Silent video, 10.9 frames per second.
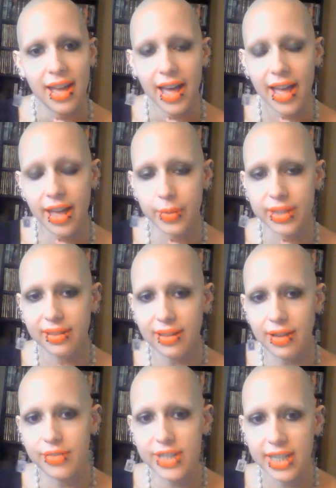I would
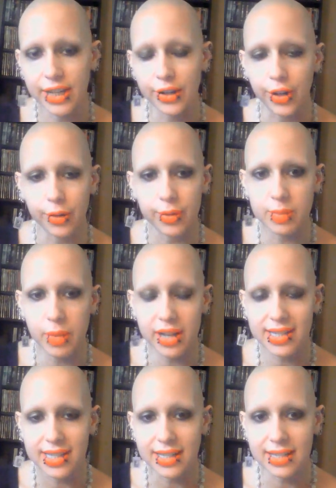love to hear your
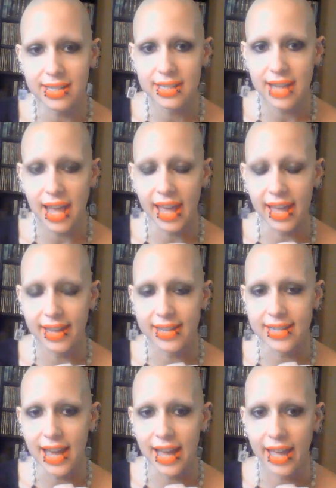responses,
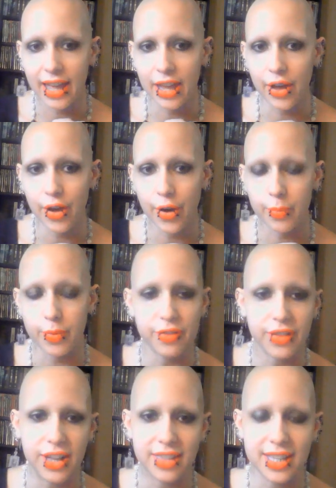and I hope you
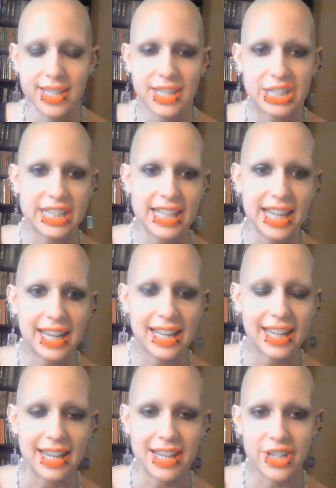found this
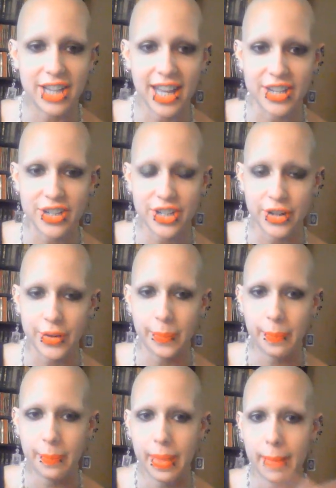entertaining and educational.
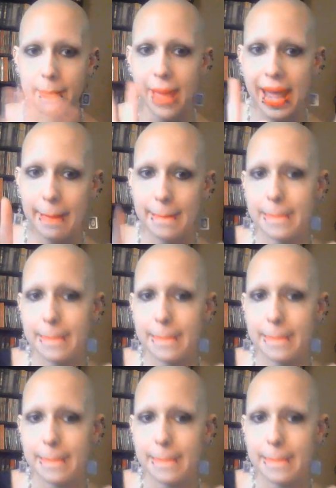Bye.